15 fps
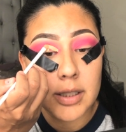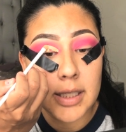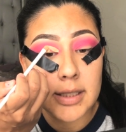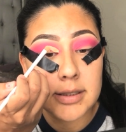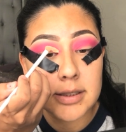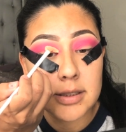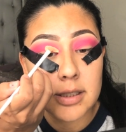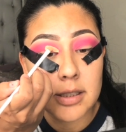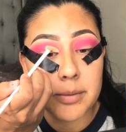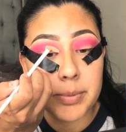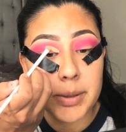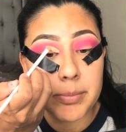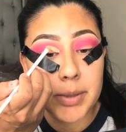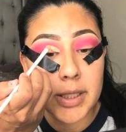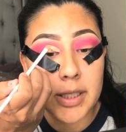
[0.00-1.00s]
That's going to
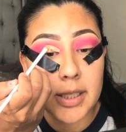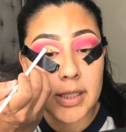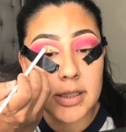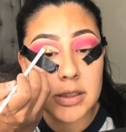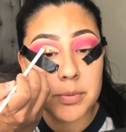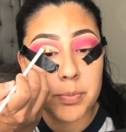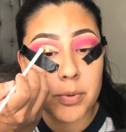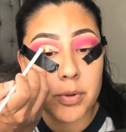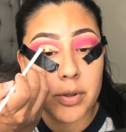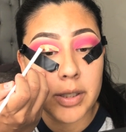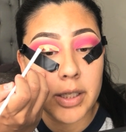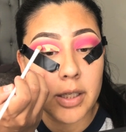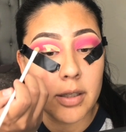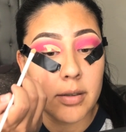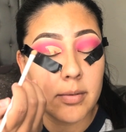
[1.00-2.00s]
be my highest
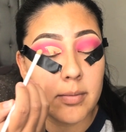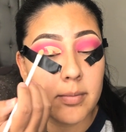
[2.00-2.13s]
point.